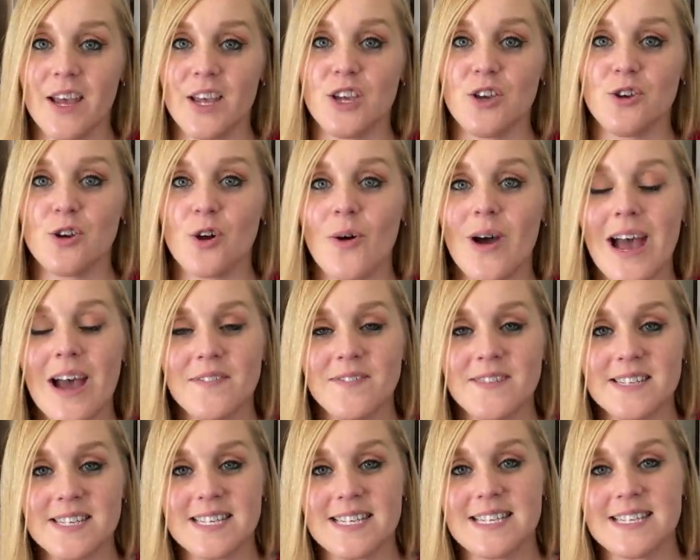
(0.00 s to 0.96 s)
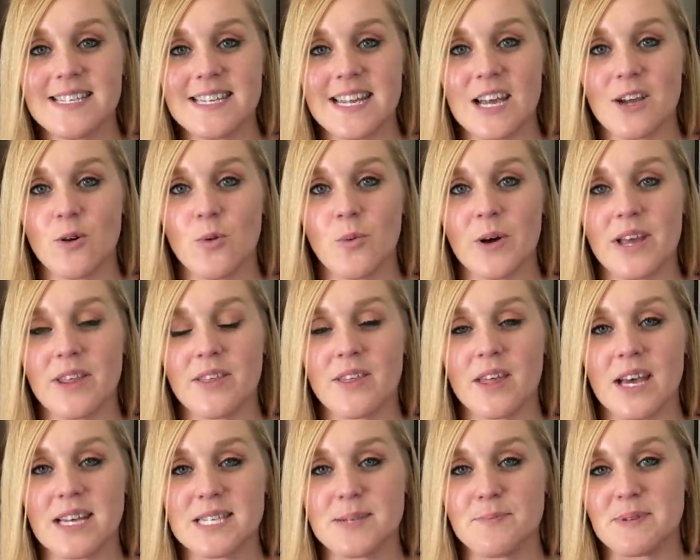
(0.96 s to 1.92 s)
You don't have to stick with
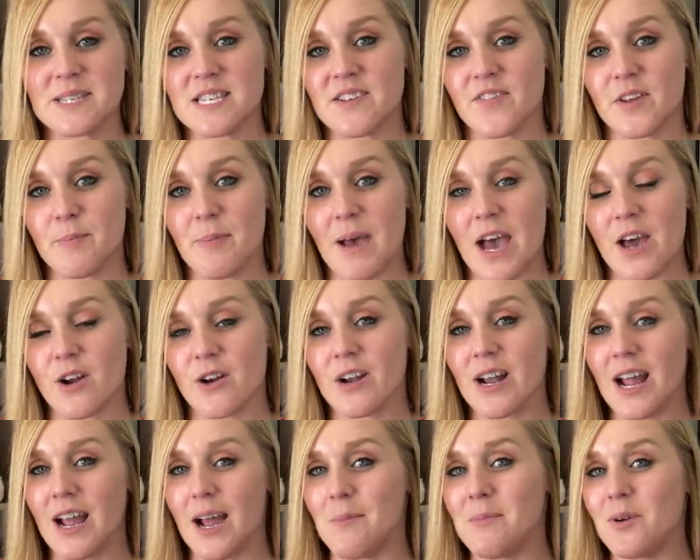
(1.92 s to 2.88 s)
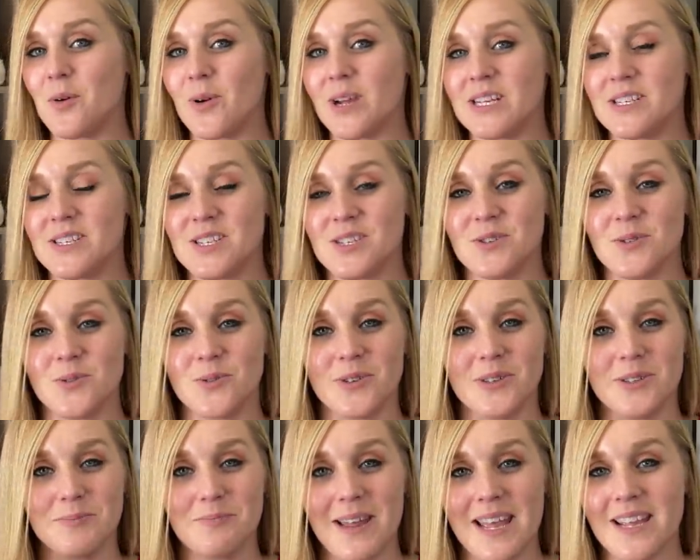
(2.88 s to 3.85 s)
a specific pattern I'm going
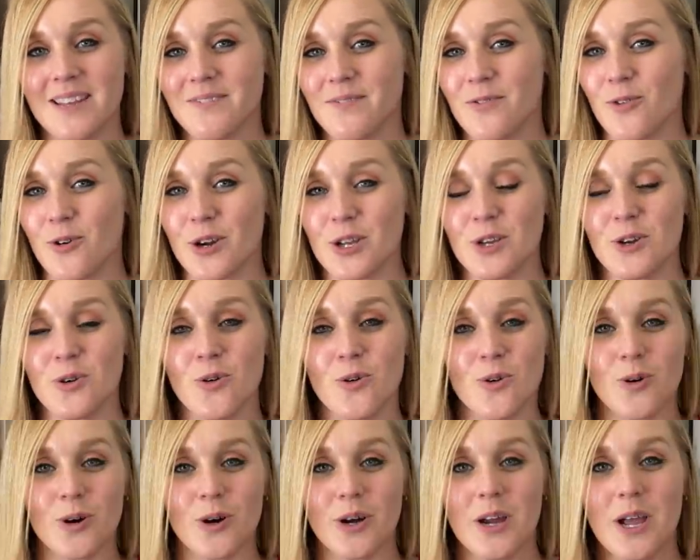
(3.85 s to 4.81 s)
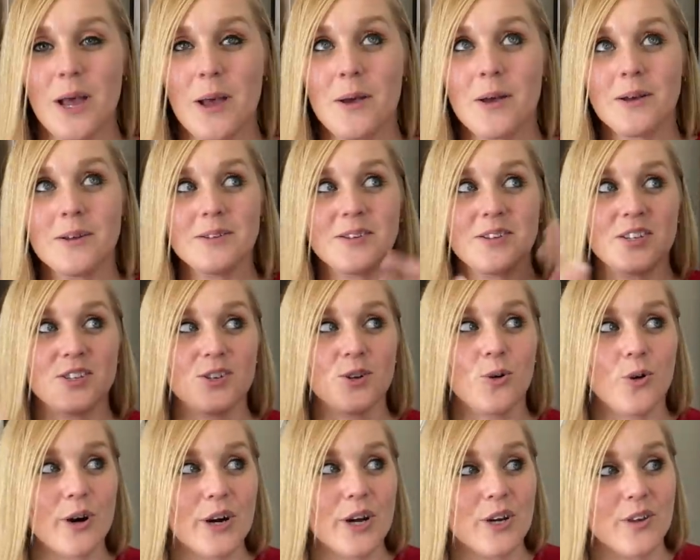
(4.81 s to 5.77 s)
to bake for you or
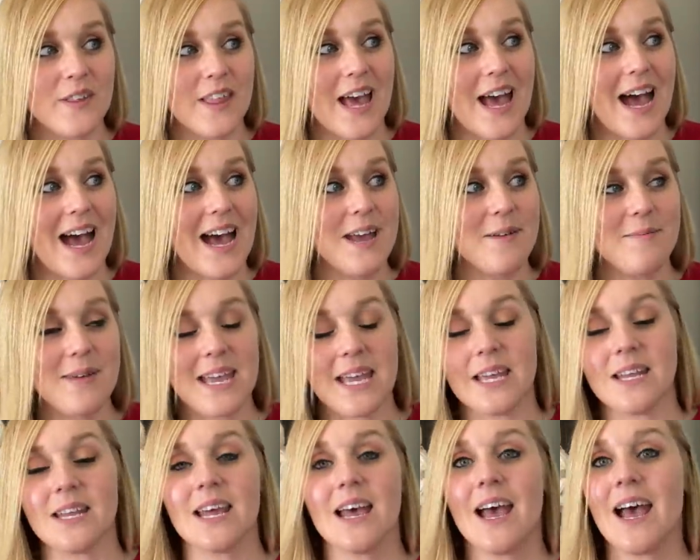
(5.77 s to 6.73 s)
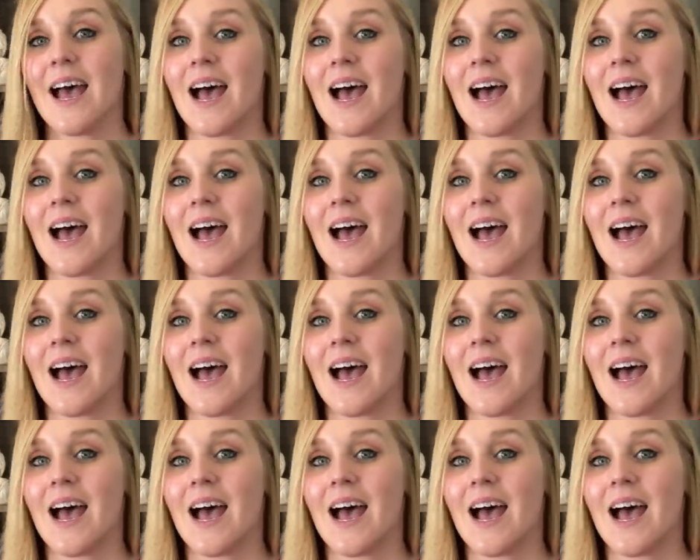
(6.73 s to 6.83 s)
tutorial that I made.